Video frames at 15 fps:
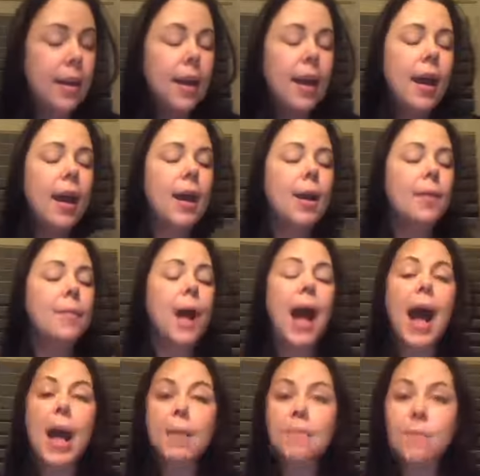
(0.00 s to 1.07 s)

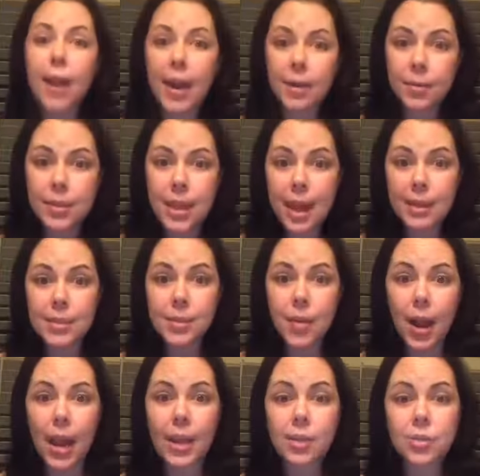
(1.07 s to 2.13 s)
I'm fine with that, so
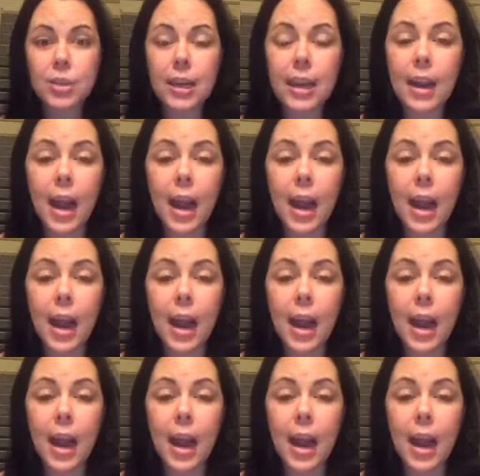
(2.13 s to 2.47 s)
I usually get